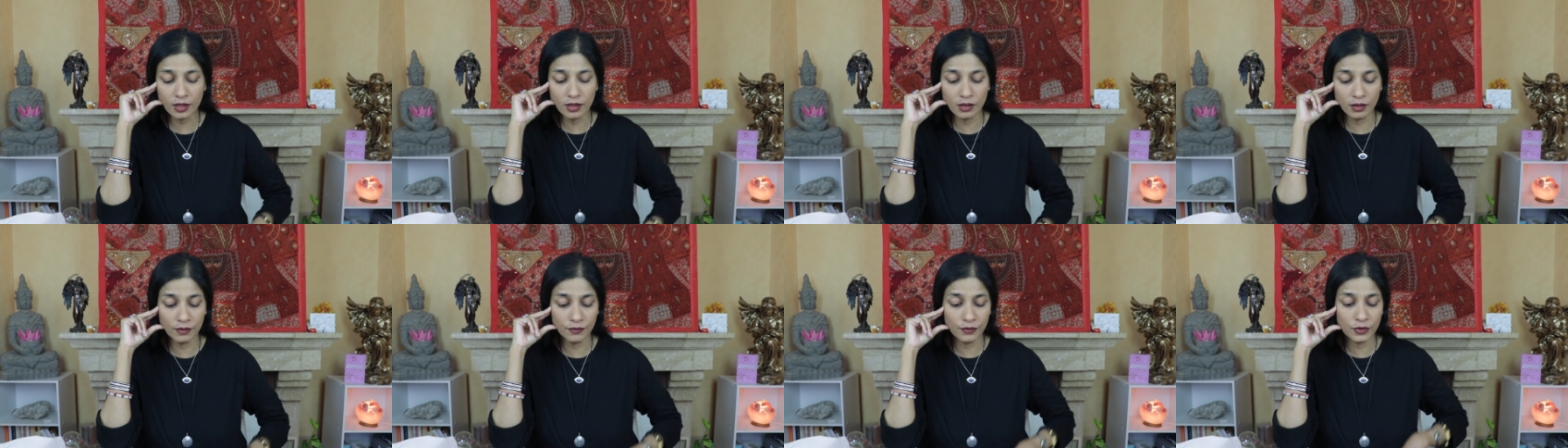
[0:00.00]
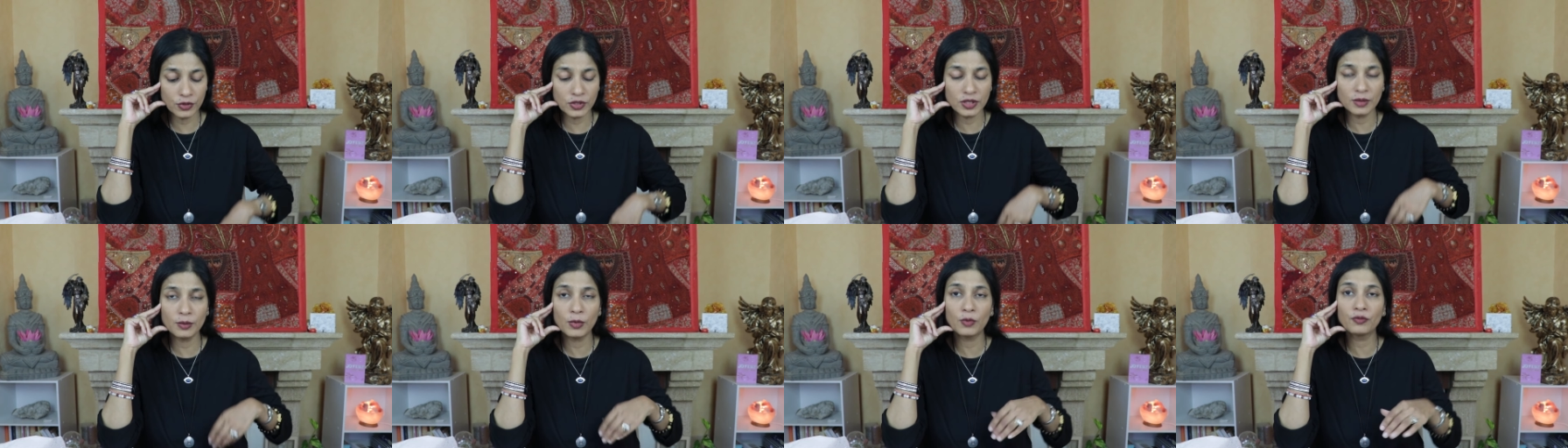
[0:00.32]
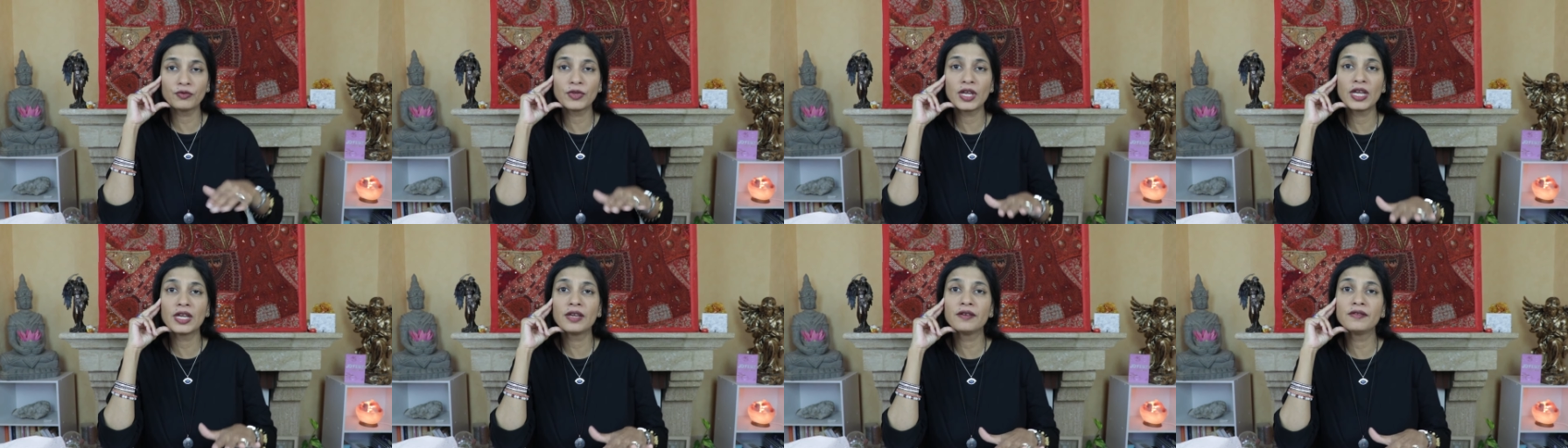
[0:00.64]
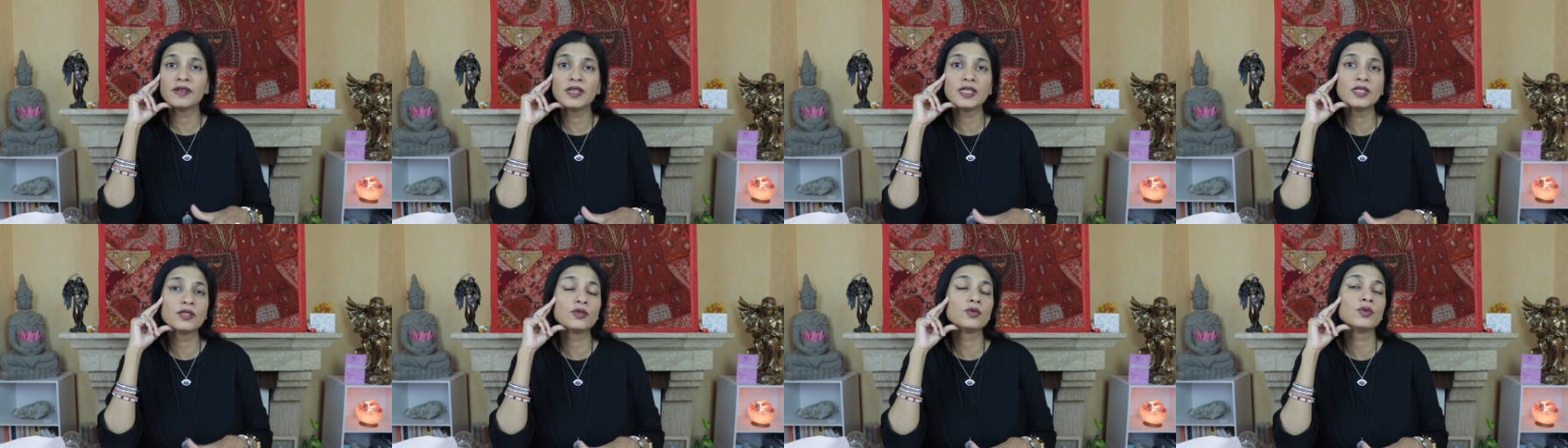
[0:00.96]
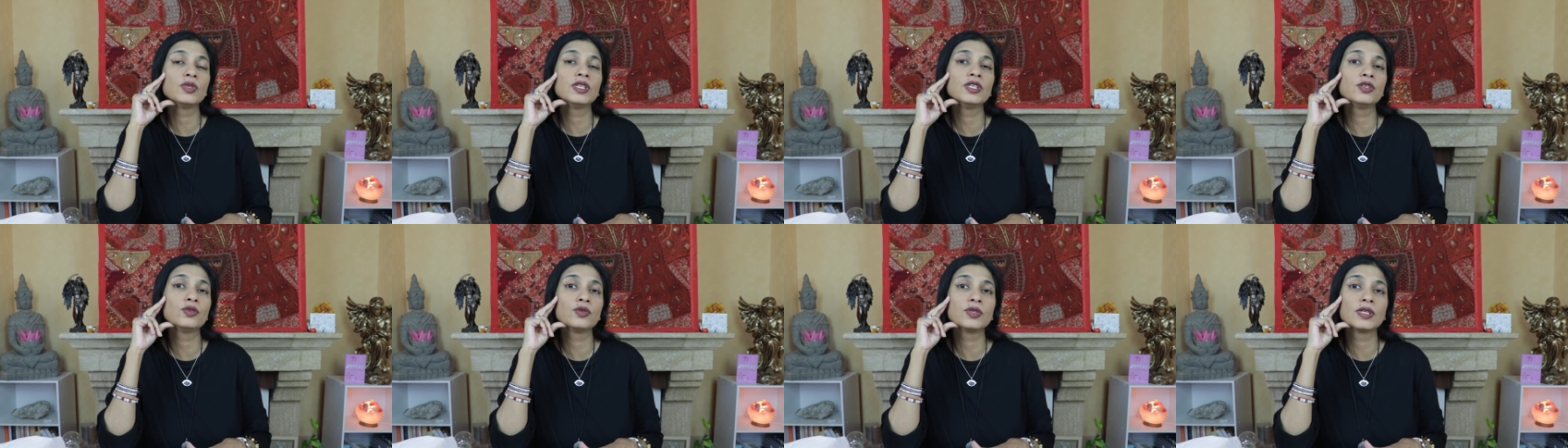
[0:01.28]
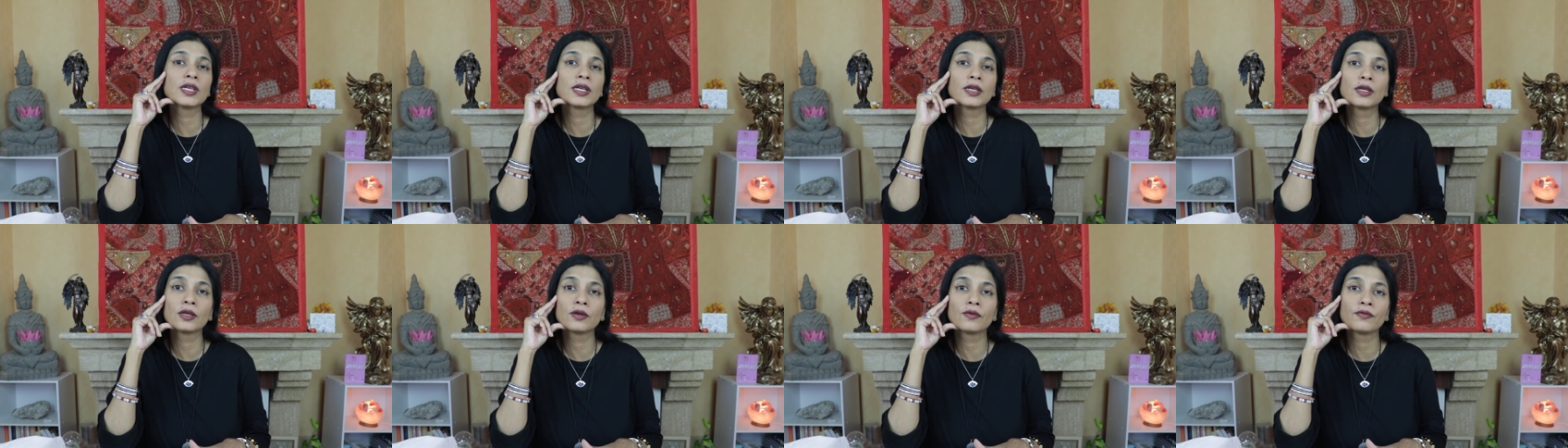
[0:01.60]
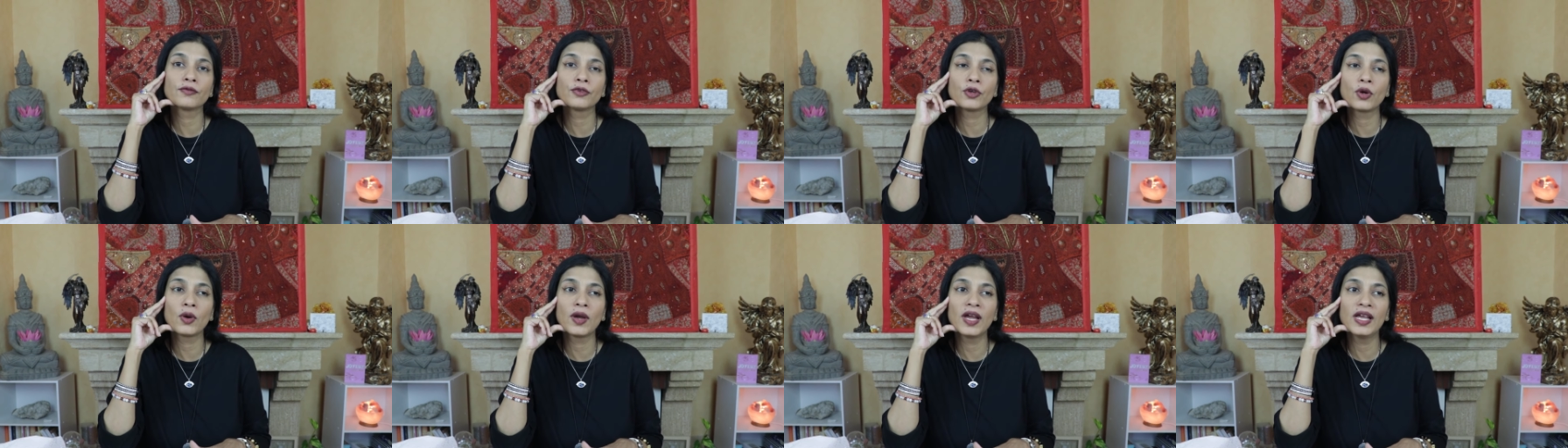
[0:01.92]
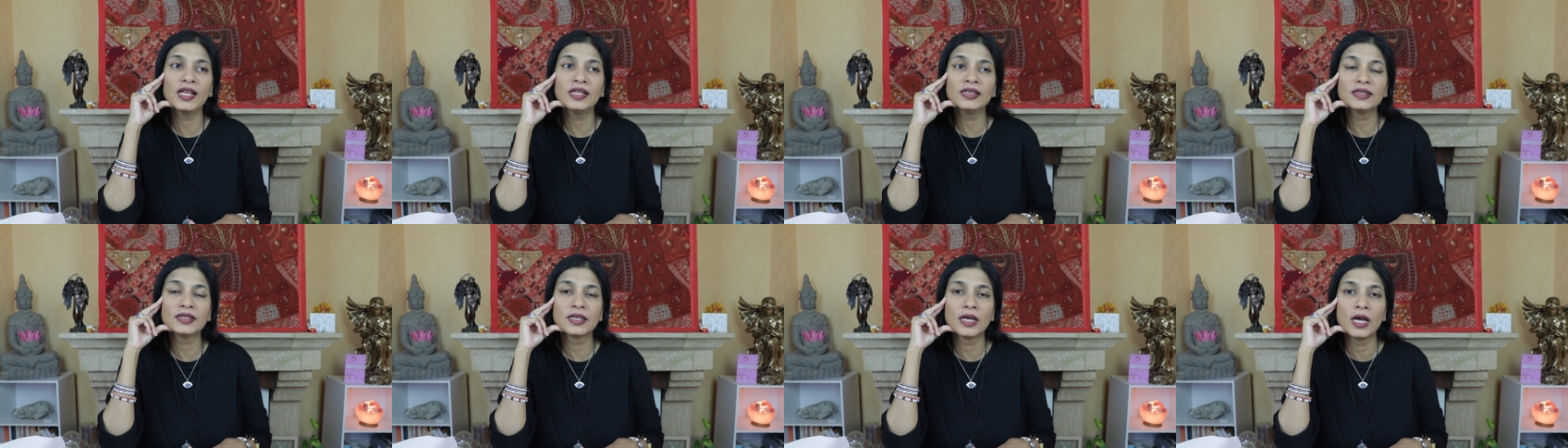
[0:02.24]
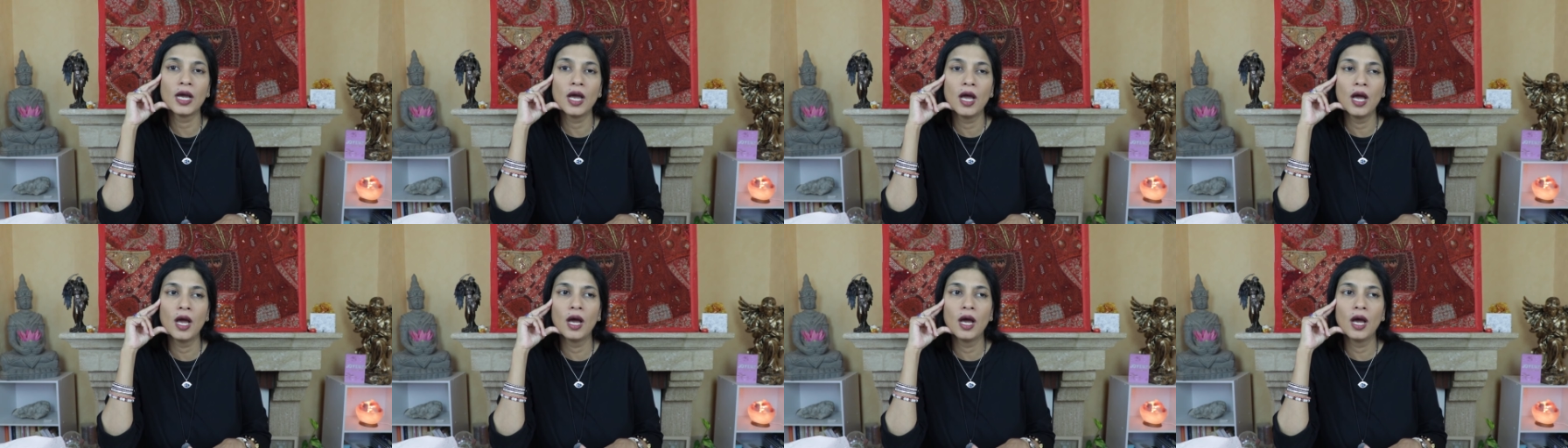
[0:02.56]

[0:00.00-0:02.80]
Uh, for some of the Aries you need to take care of your health